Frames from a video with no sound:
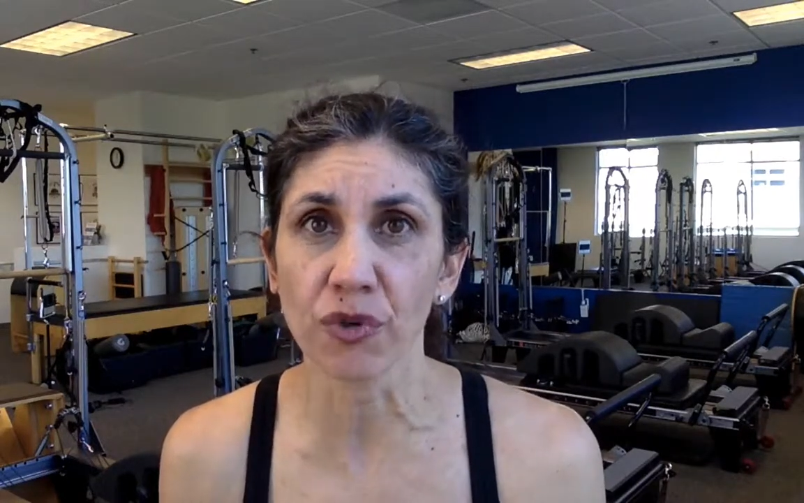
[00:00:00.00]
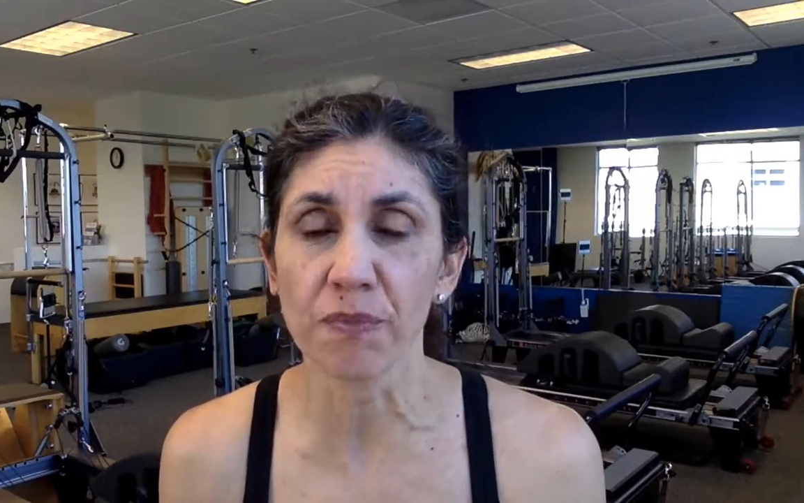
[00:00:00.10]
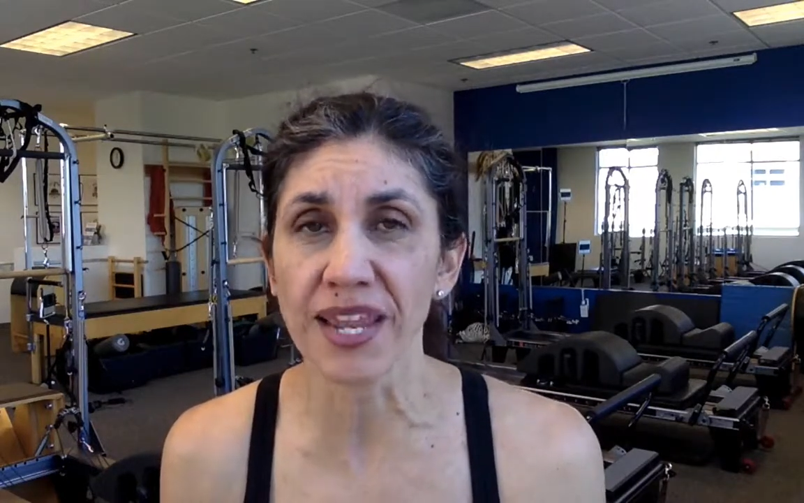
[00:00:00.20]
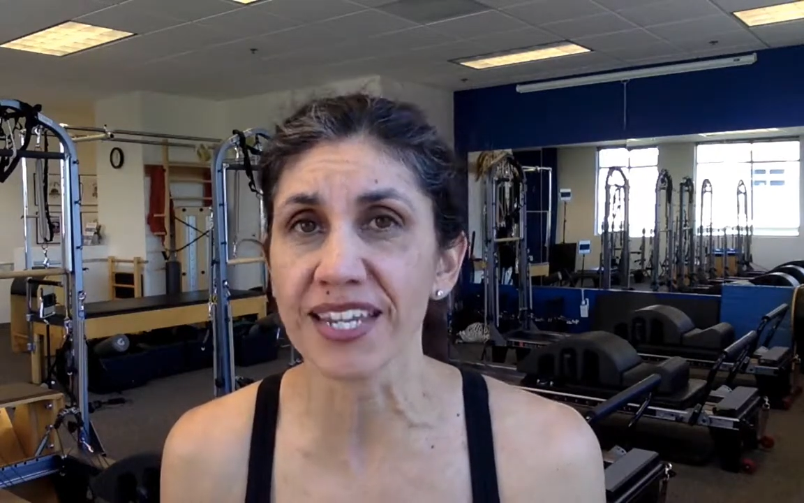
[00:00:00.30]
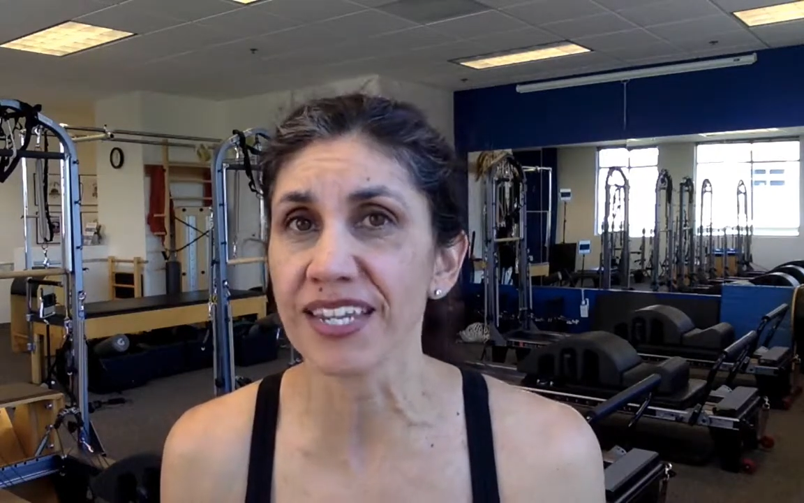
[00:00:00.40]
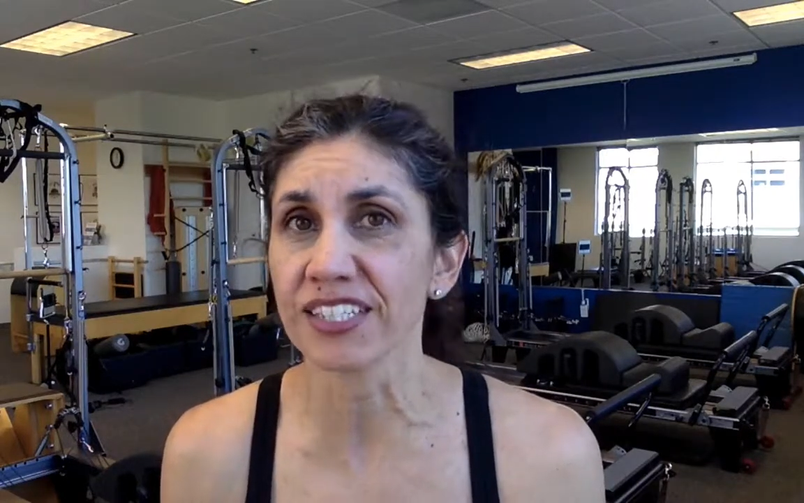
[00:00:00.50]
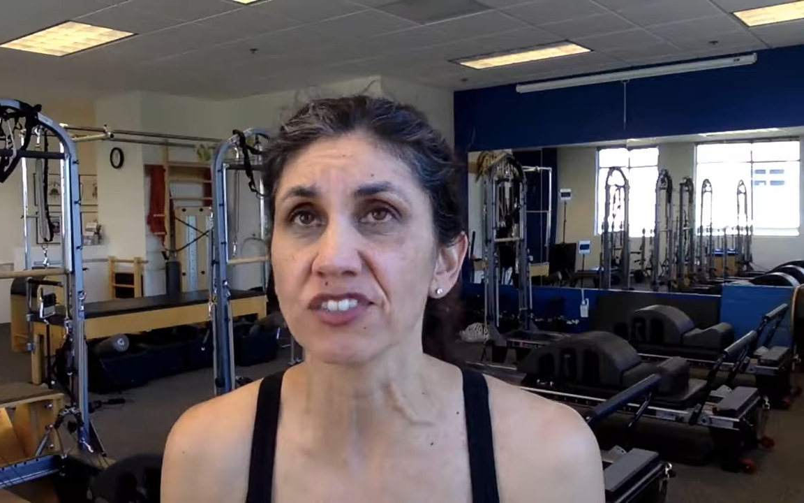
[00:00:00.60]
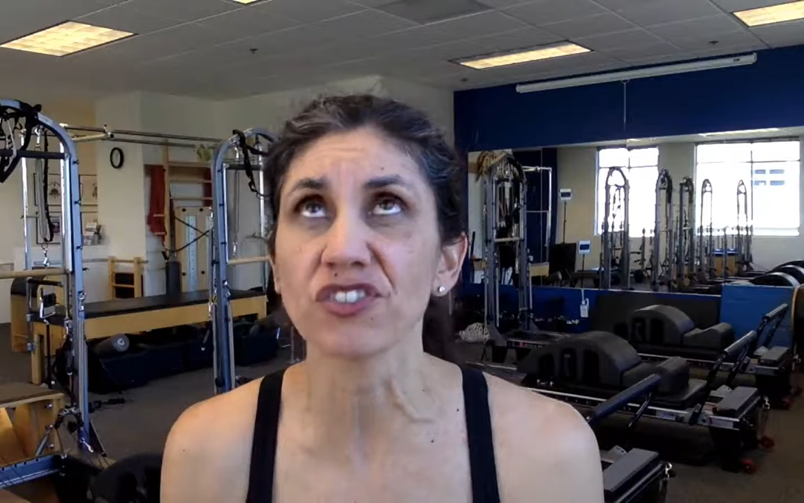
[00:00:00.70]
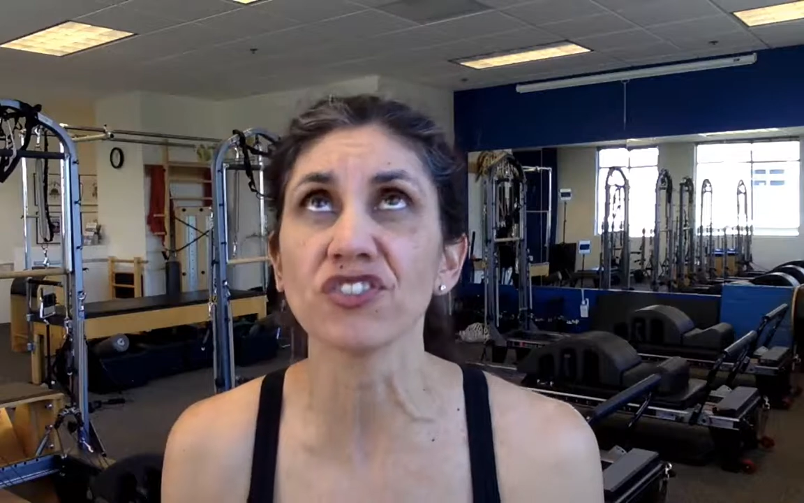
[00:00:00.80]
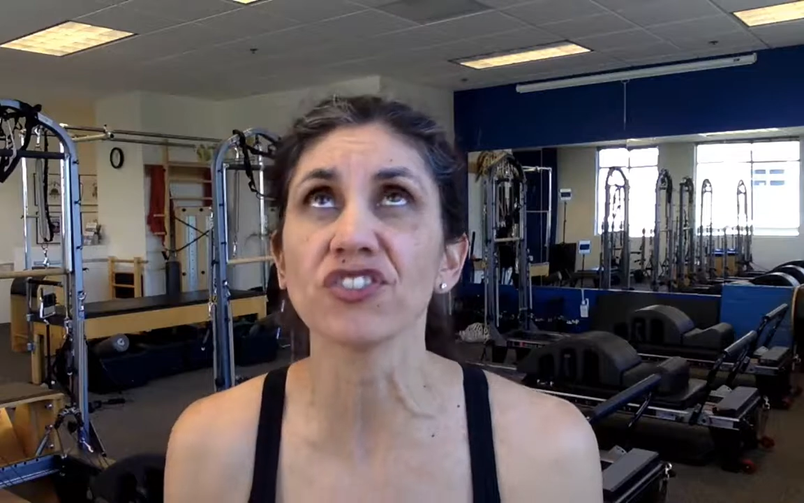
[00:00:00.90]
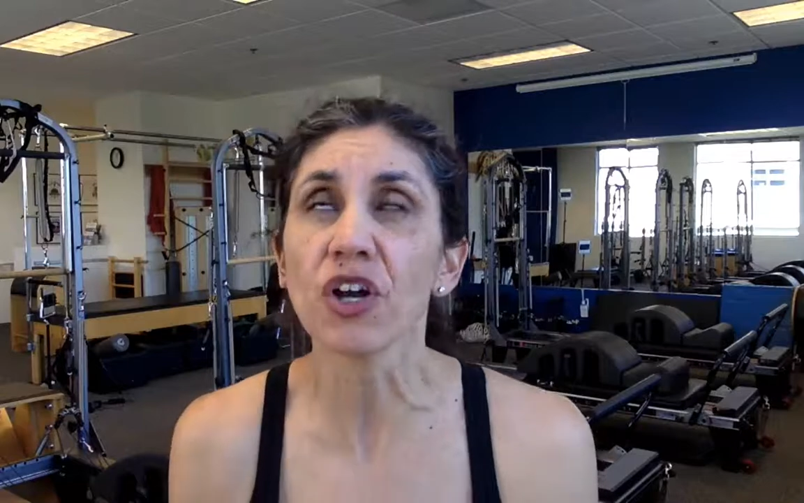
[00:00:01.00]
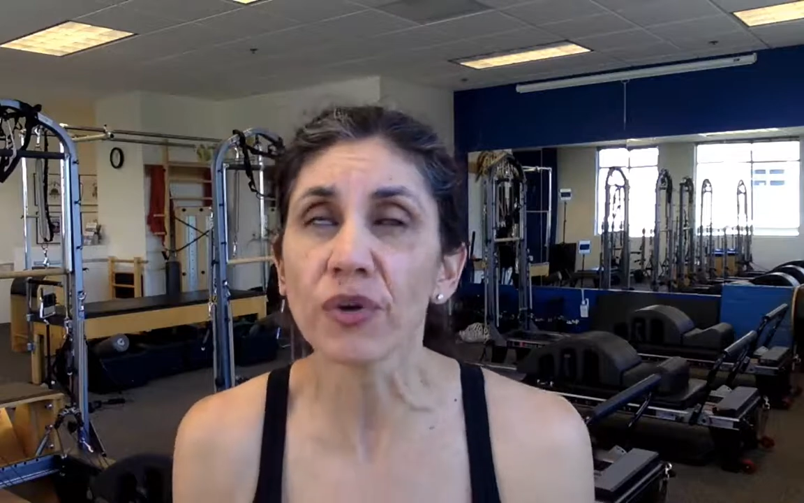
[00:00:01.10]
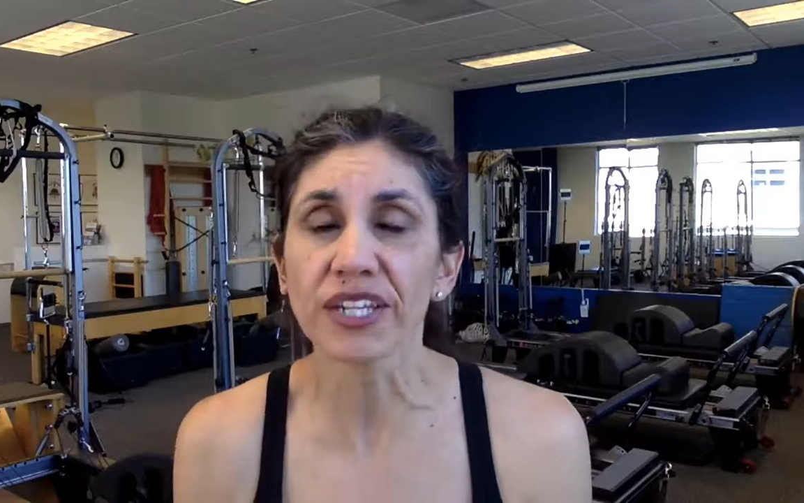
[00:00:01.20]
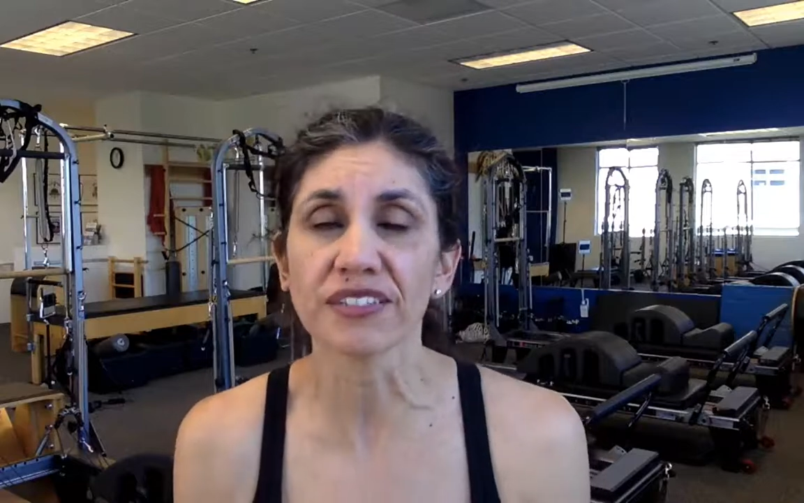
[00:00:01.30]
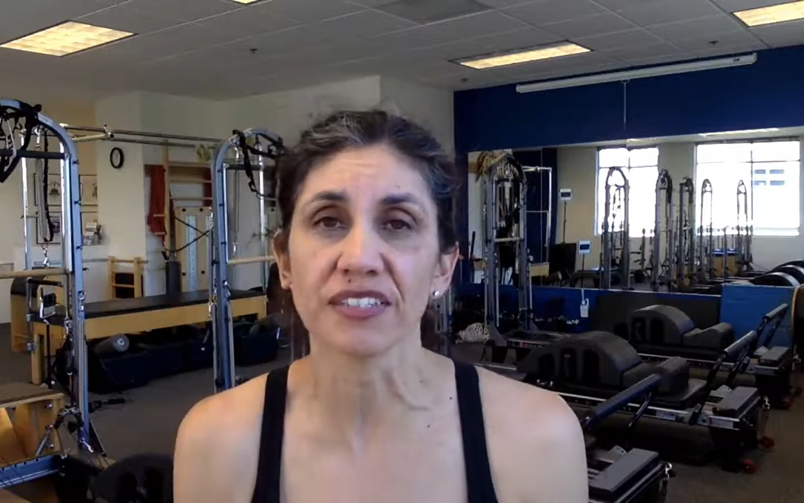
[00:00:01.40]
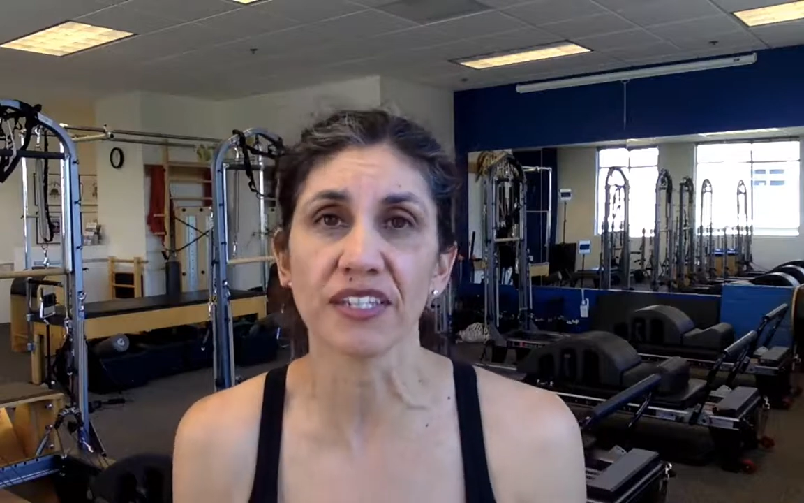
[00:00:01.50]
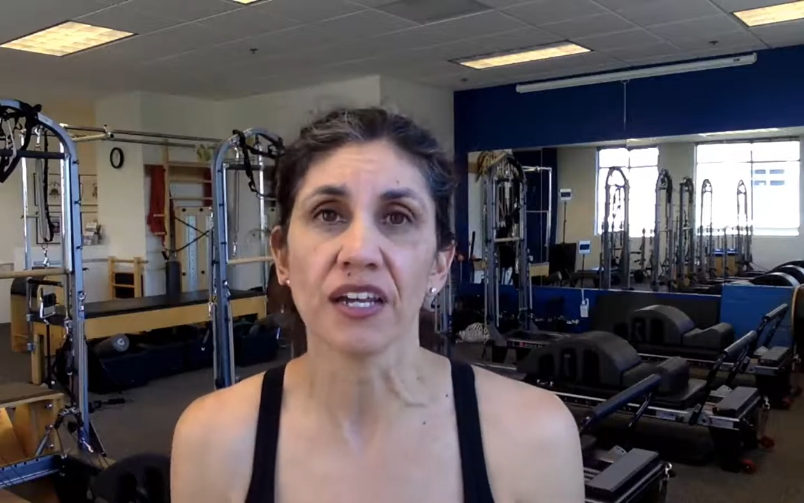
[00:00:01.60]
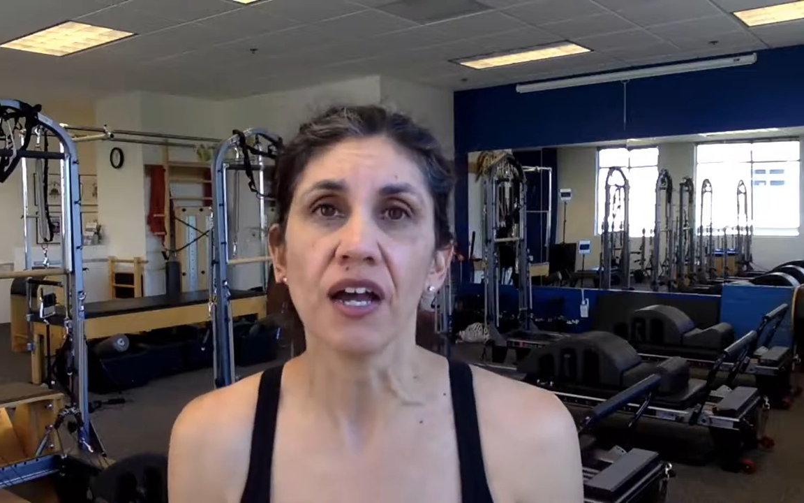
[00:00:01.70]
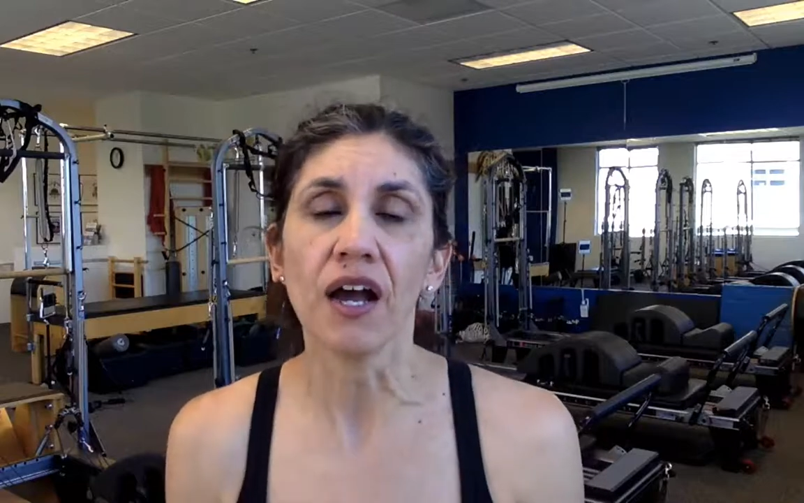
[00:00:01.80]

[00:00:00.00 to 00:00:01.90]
for making it so easy.